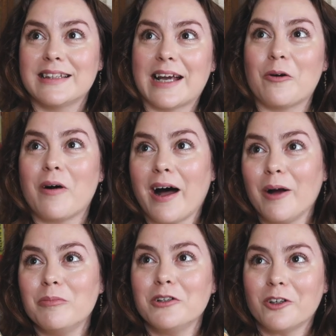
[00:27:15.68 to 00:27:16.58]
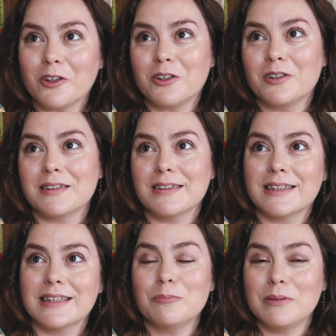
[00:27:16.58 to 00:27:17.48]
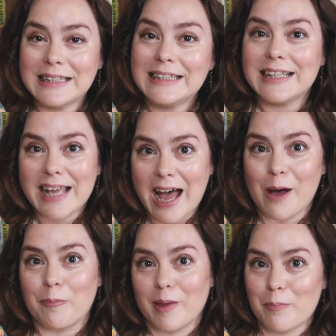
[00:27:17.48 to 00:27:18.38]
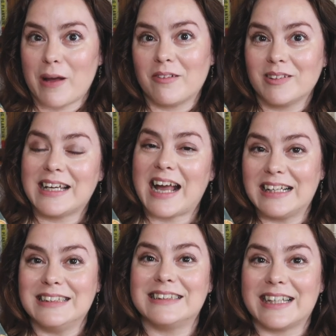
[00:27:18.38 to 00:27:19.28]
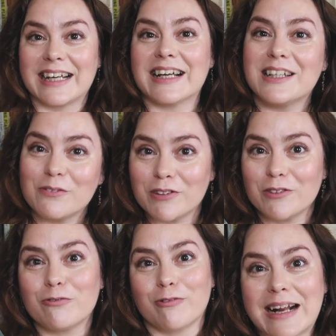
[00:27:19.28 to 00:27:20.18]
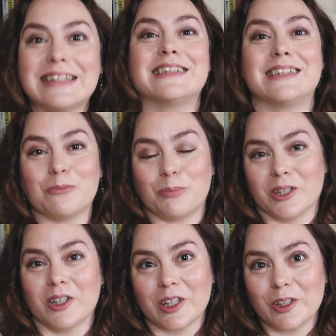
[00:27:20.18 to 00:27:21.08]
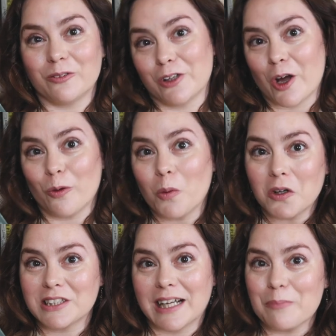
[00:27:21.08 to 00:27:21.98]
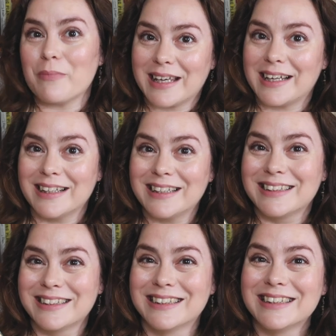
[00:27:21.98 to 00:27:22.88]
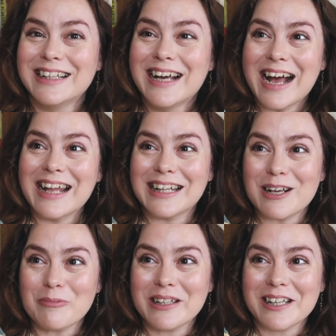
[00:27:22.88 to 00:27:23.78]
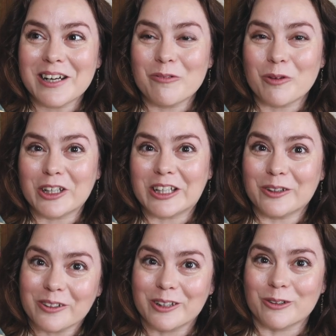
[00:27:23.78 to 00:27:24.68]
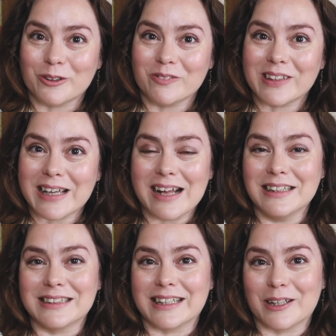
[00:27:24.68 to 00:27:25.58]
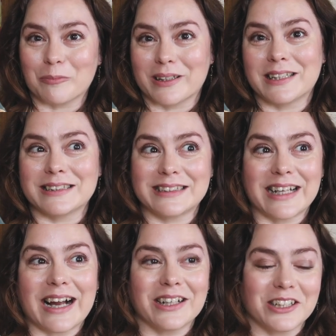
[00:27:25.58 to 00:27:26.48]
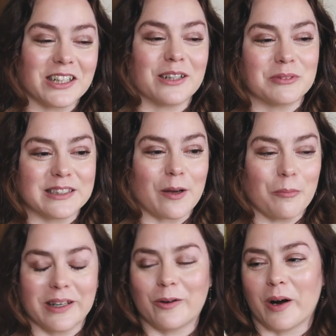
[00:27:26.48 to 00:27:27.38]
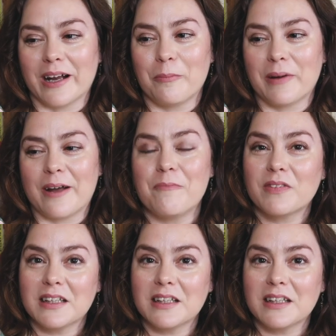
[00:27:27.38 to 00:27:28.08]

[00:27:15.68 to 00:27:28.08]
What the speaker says: Now, I'm not completely happy about the ending, and if you've read the book, you'll know what I mean. And let me know what you thought of the ending, because it actually upset me quite a bit.